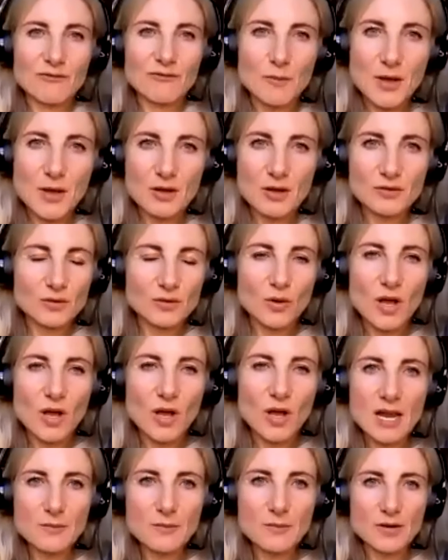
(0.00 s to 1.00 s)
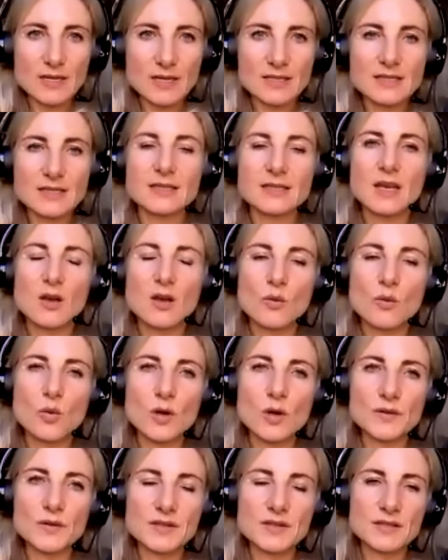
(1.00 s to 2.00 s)
remote or hybrid
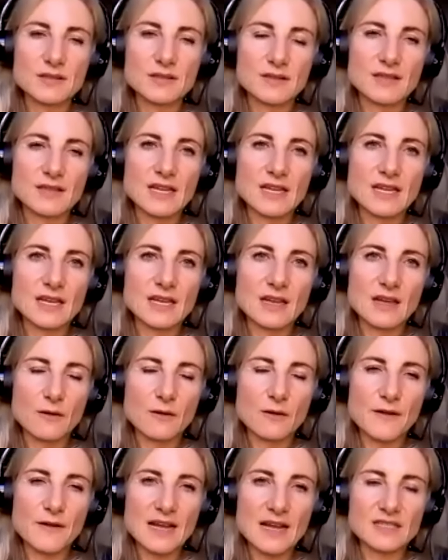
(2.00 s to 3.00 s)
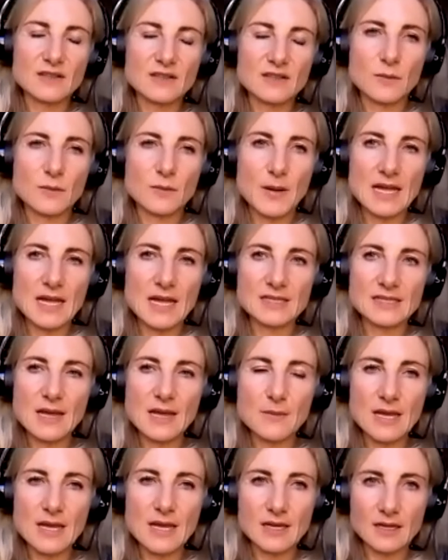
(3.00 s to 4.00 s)
once the effects of the
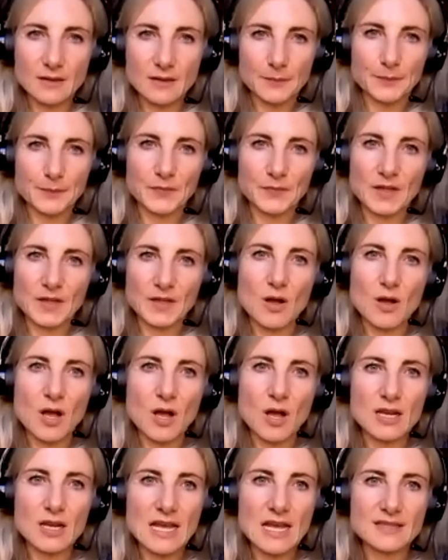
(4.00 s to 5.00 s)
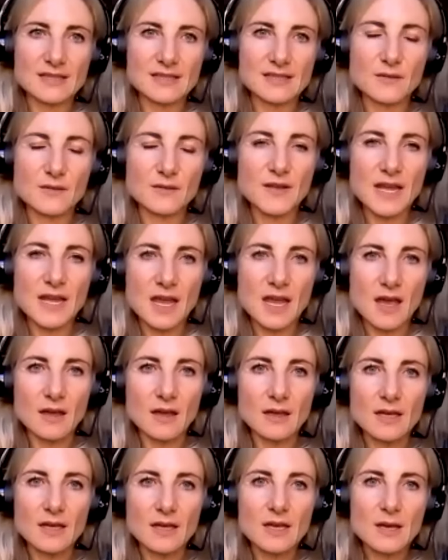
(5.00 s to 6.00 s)
pandemic are less severe.
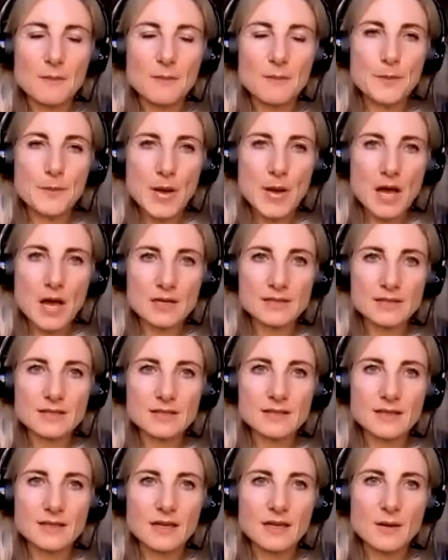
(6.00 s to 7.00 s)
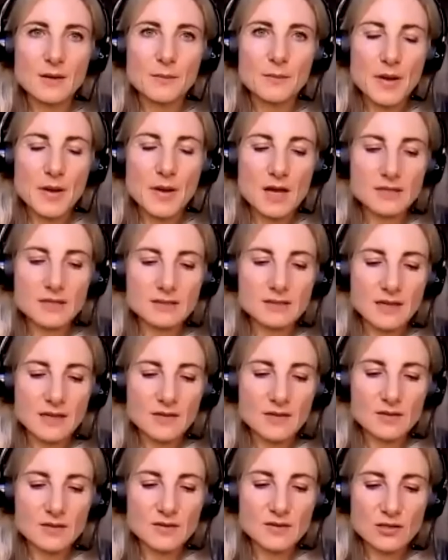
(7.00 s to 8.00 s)
But, and
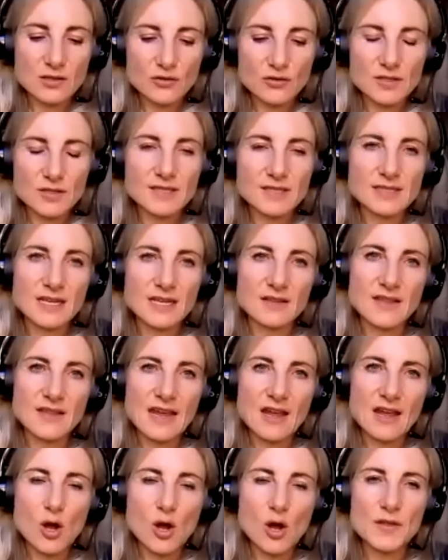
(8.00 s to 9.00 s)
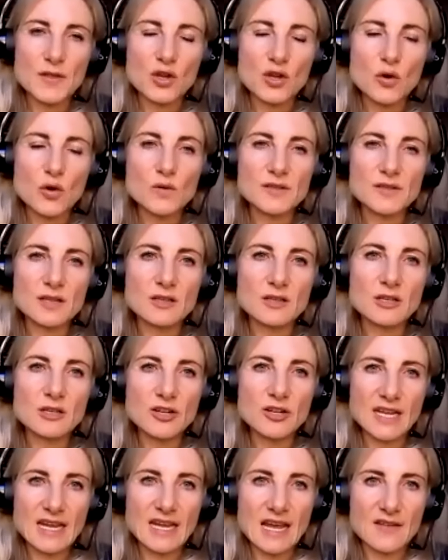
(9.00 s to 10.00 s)
this is interesting, the courts are
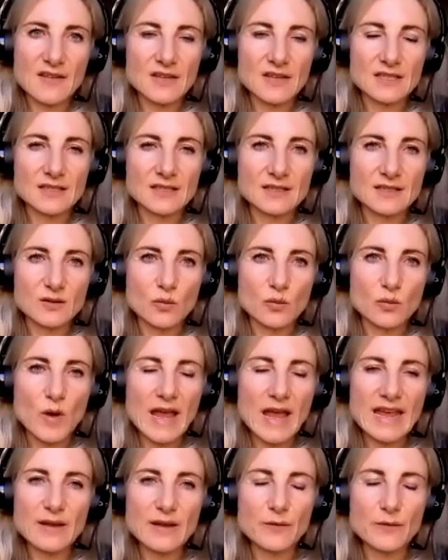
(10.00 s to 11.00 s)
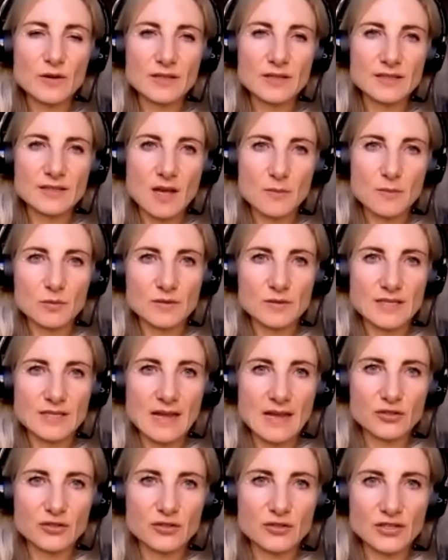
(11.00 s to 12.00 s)
looking at this as a way, for example, to
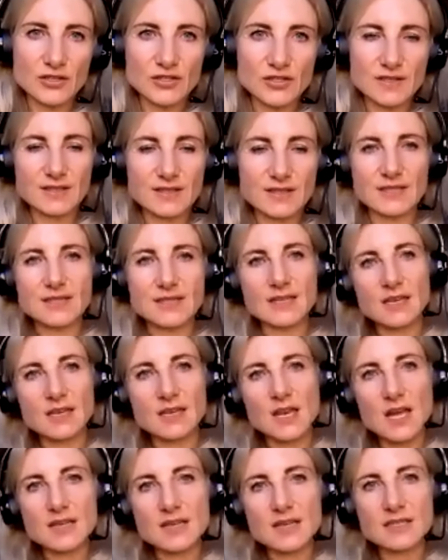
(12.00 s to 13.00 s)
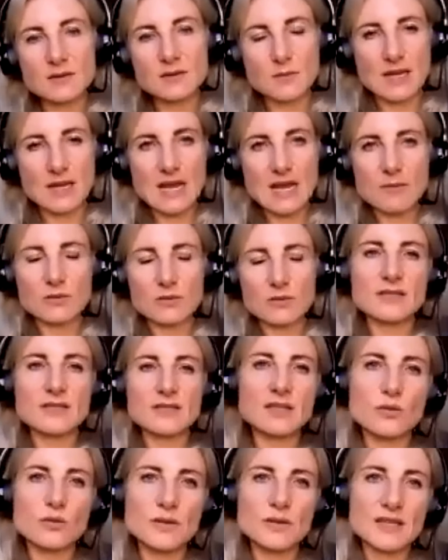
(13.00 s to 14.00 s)
have judges sitting in London, being able to
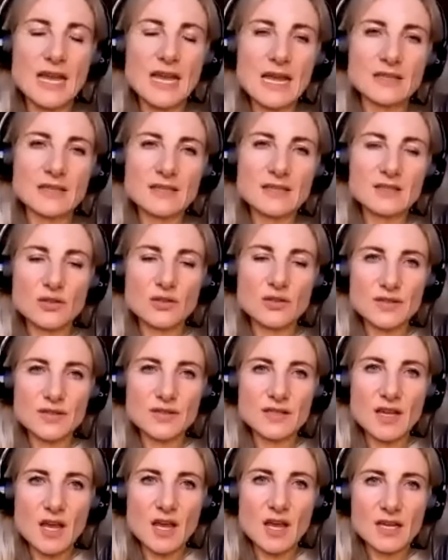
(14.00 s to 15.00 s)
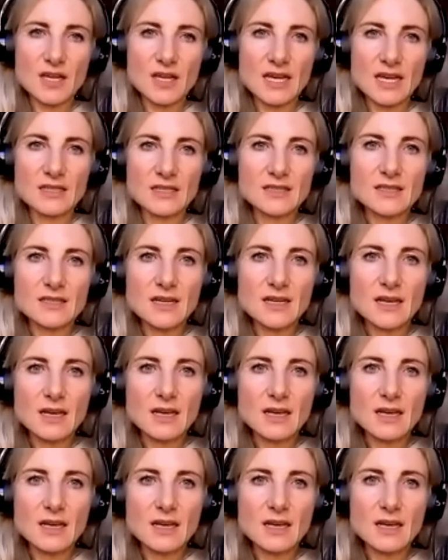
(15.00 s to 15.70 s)
deal with cases on circuit.